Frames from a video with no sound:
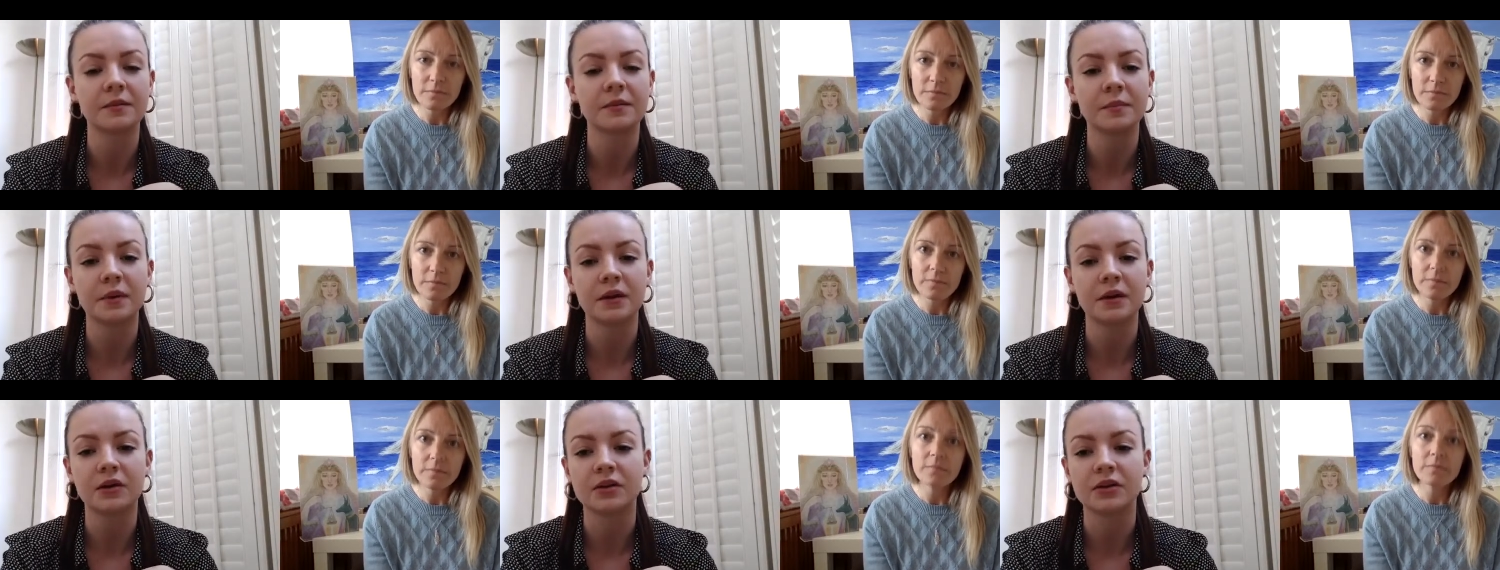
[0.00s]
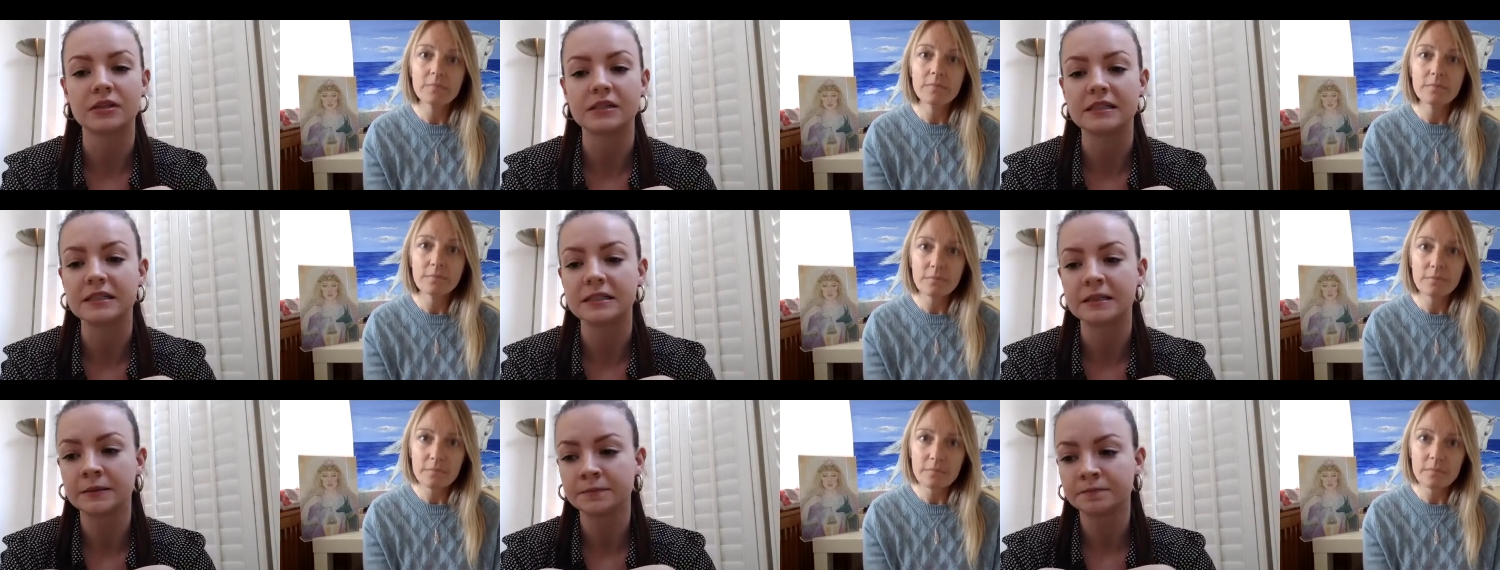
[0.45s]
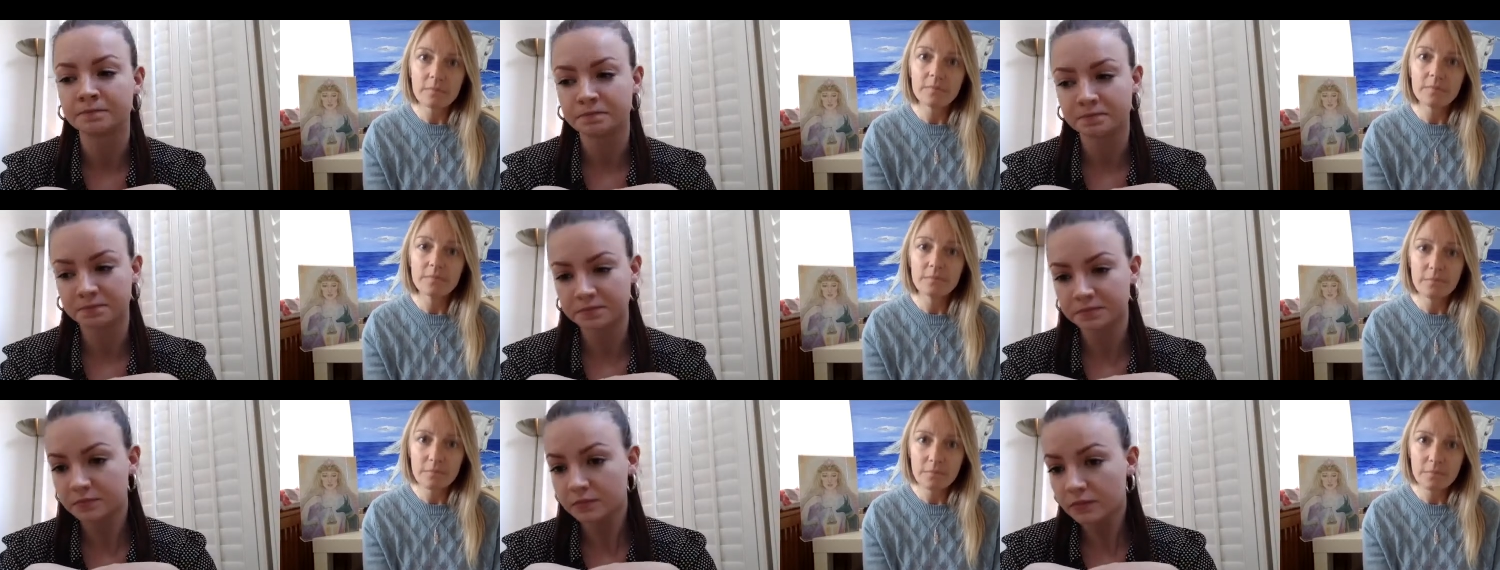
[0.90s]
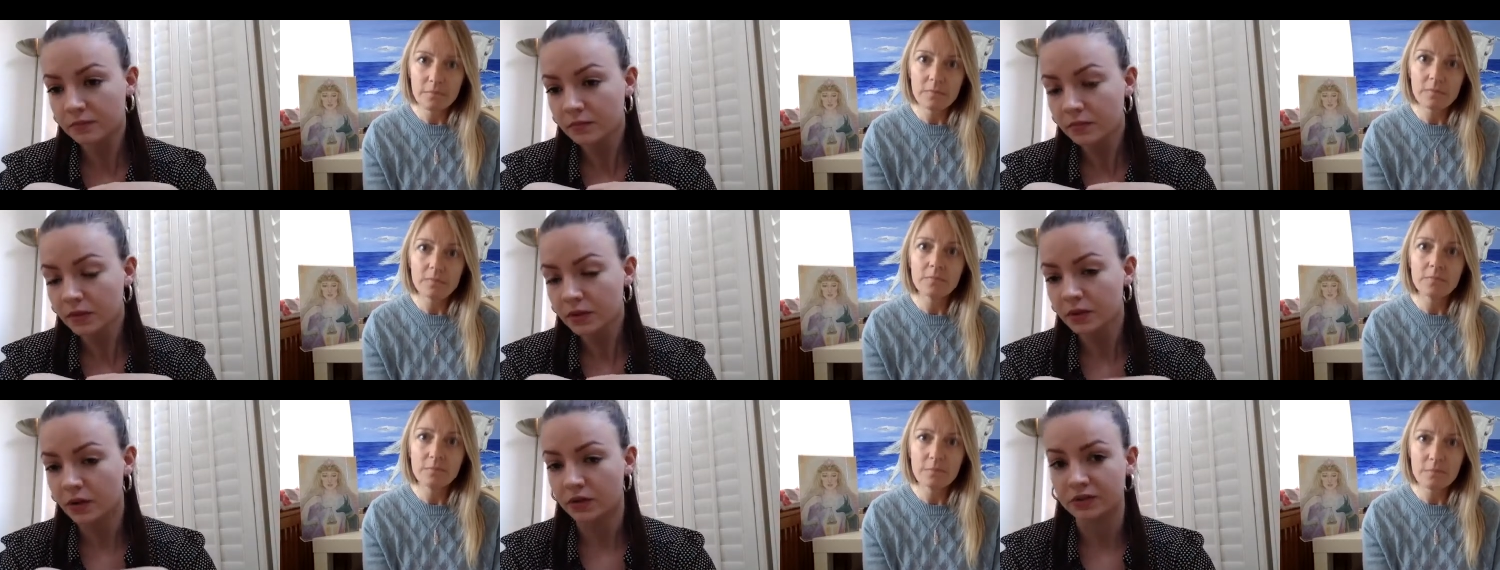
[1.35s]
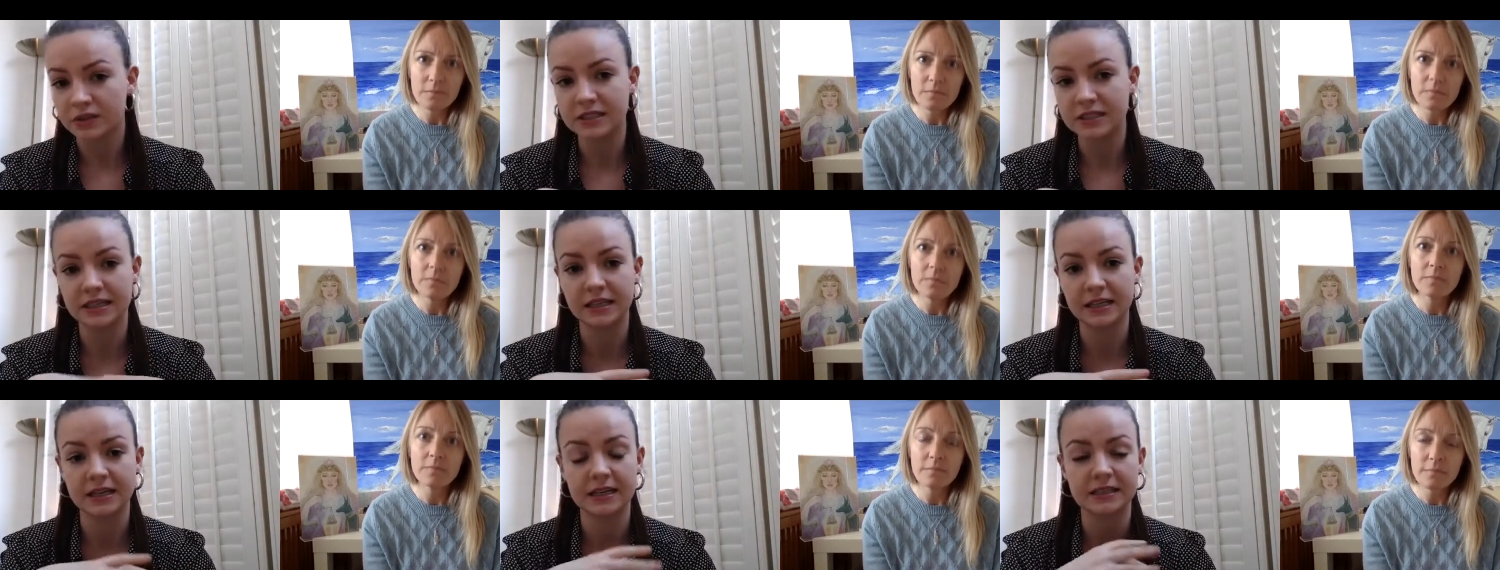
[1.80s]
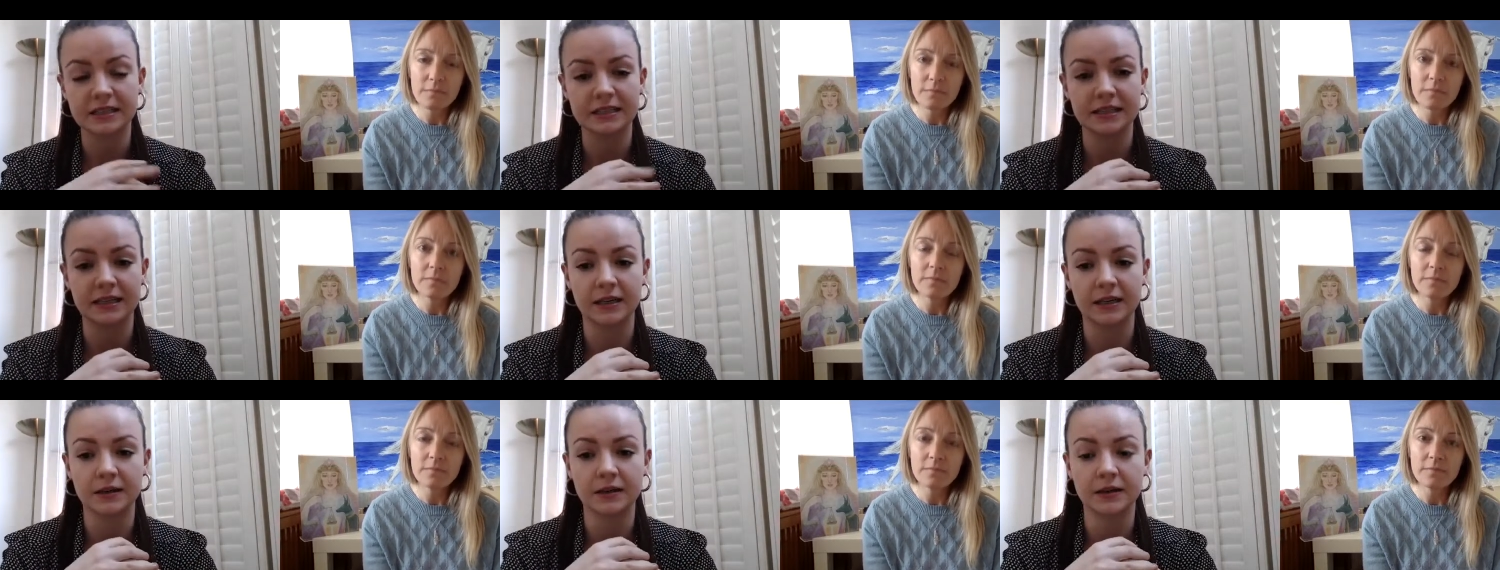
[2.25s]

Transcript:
Speaker 1: Because mm-hmm. obviously, as a,